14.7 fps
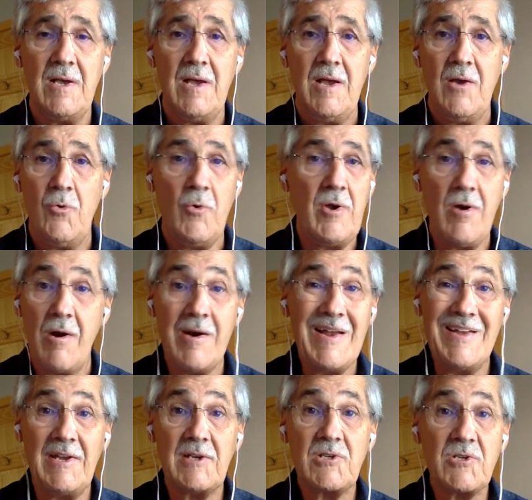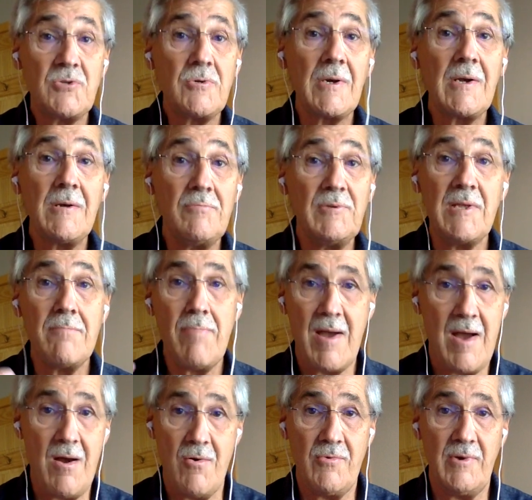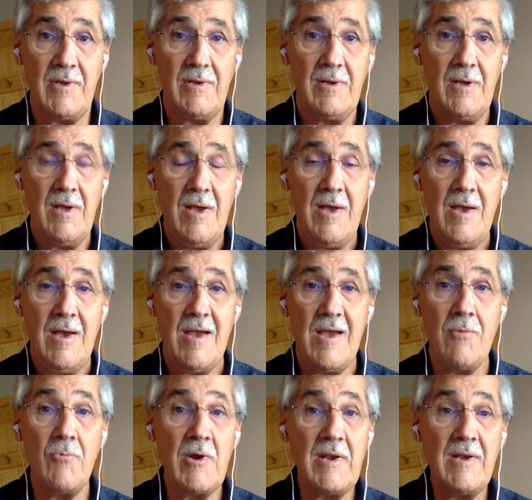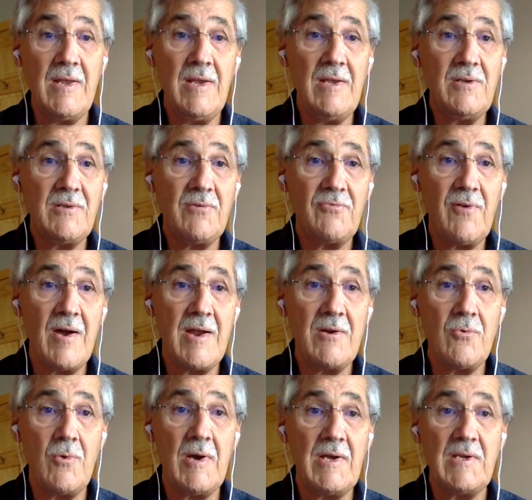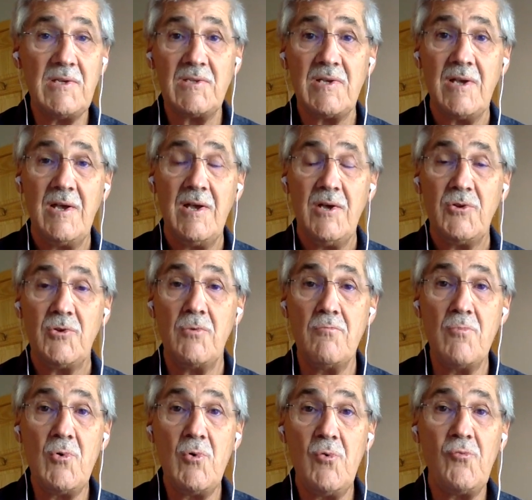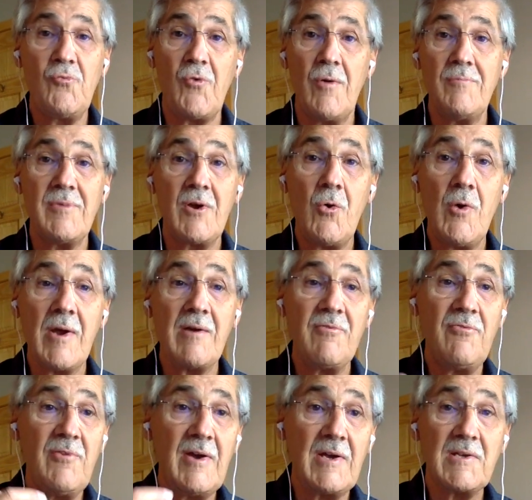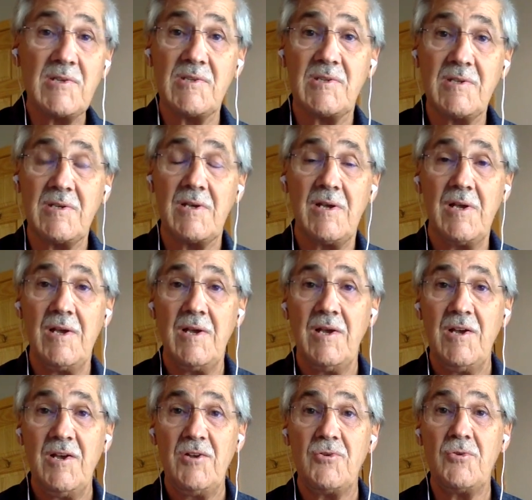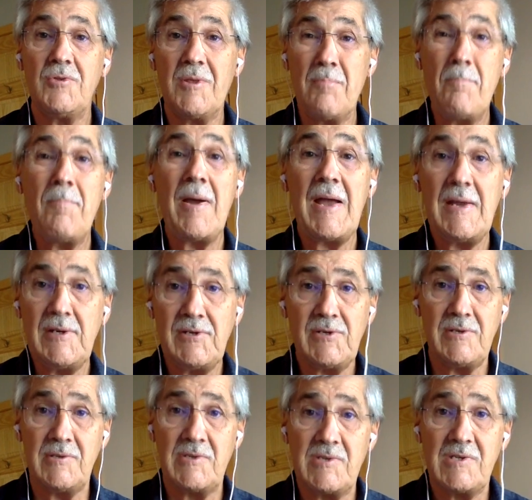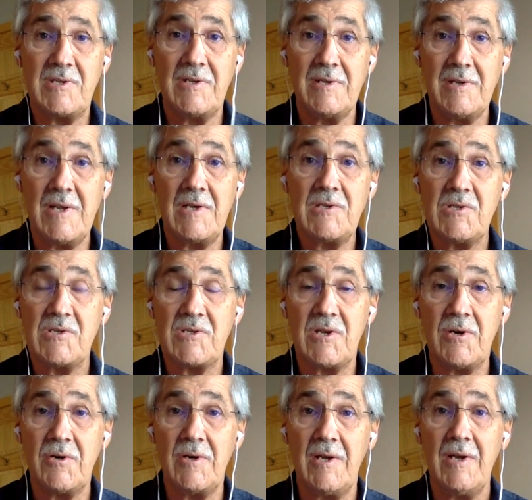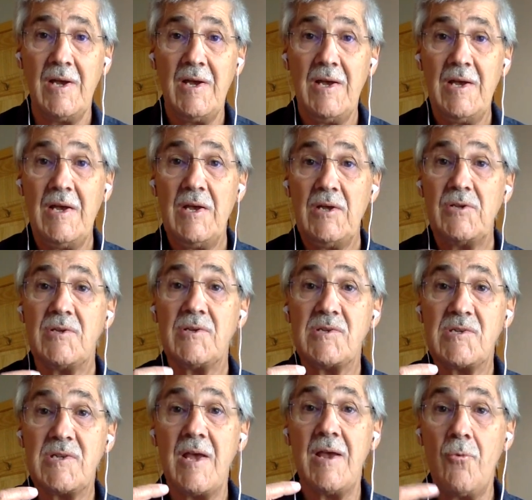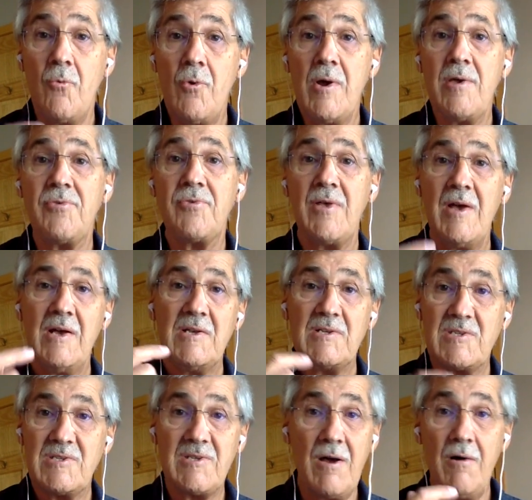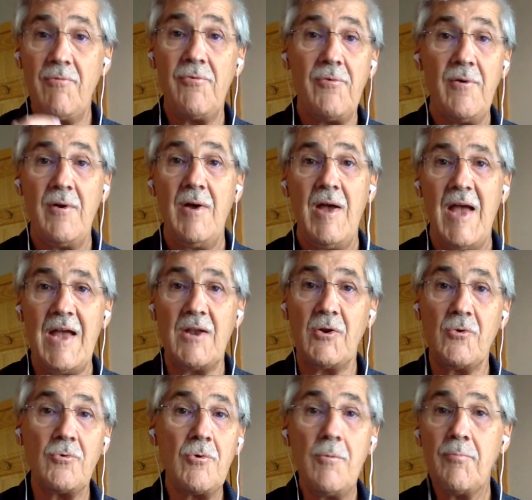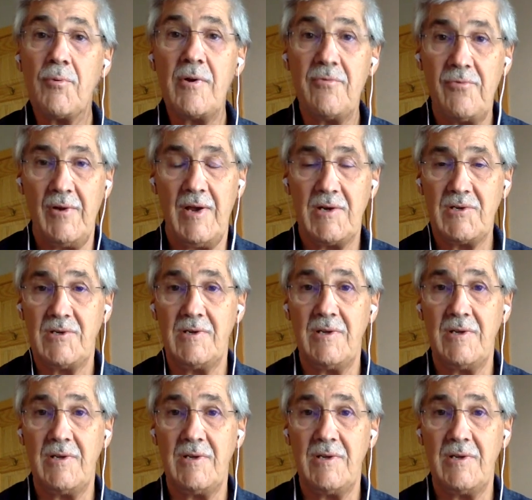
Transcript: We are inextricably bound, and we need to find ways to move from the quick fix to the patience necessary to stay with self and group reflection,